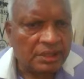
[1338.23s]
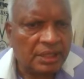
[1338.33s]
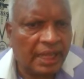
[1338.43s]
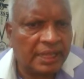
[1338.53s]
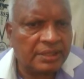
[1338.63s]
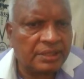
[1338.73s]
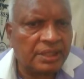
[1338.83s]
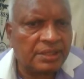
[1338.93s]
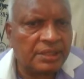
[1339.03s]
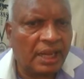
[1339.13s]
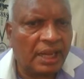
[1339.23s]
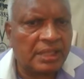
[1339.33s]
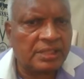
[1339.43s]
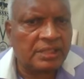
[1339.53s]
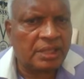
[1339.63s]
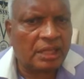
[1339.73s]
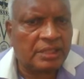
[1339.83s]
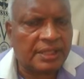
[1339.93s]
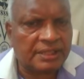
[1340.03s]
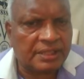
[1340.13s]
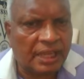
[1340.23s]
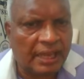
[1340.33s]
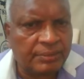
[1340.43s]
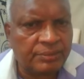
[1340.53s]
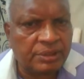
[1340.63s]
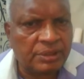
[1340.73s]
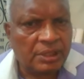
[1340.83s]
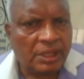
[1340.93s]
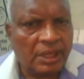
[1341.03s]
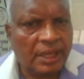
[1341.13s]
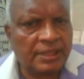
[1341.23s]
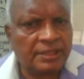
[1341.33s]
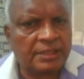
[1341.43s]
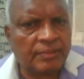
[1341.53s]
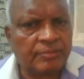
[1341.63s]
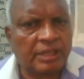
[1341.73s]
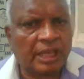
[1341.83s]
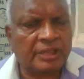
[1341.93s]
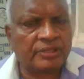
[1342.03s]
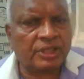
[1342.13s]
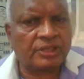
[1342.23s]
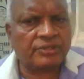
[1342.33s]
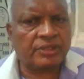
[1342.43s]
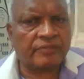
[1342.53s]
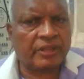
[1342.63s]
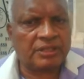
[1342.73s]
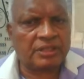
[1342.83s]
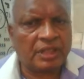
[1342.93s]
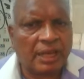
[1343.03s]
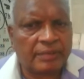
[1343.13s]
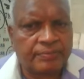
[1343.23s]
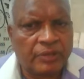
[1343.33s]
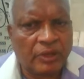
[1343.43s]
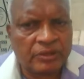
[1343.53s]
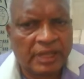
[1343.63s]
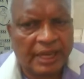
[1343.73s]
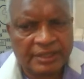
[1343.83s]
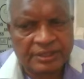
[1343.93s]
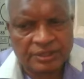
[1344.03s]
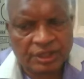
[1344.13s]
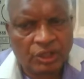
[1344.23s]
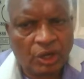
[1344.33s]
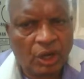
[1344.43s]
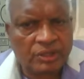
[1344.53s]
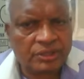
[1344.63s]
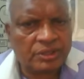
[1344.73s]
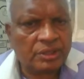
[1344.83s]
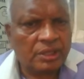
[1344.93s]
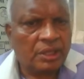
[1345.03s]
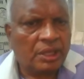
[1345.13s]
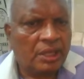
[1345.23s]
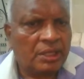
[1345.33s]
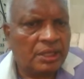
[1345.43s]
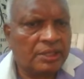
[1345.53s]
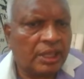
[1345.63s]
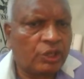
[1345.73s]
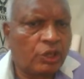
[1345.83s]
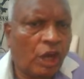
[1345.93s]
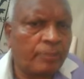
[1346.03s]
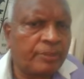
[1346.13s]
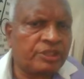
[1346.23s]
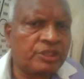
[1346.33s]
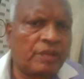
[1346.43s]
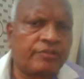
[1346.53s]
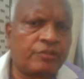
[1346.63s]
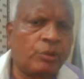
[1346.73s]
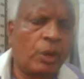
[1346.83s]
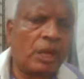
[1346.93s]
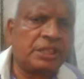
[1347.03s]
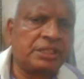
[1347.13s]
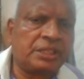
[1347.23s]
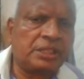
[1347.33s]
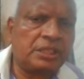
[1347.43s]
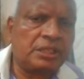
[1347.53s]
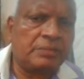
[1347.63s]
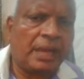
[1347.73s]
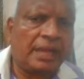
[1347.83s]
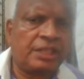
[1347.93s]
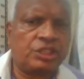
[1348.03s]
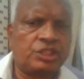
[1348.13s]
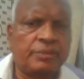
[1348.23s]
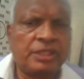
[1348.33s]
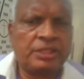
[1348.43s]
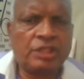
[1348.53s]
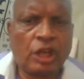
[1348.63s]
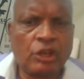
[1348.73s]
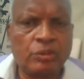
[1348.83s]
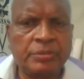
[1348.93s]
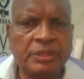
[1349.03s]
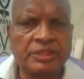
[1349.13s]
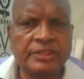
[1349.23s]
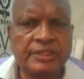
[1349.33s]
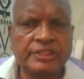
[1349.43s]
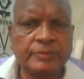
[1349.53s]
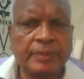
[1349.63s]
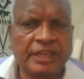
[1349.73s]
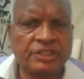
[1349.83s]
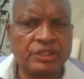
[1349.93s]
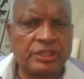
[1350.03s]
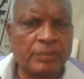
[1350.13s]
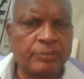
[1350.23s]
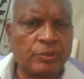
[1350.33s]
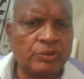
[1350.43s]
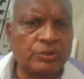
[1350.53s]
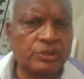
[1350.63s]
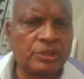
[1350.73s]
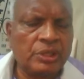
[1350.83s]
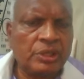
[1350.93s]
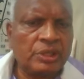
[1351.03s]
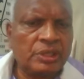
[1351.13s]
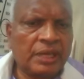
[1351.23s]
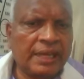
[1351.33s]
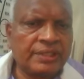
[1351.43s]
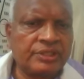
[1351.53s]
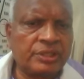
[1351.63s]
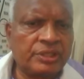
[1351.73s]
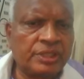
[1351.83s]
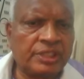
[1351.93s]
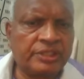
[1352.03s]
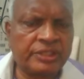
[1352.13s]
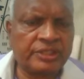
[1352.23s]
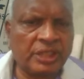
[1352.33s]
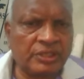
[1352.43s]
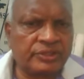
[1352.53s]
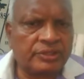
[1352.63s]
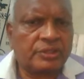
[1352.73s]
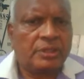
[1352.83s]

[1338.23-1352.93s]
Then details described in subclass 6.1 contractors records and copies of quality management documents, inspection reports, tests, test results,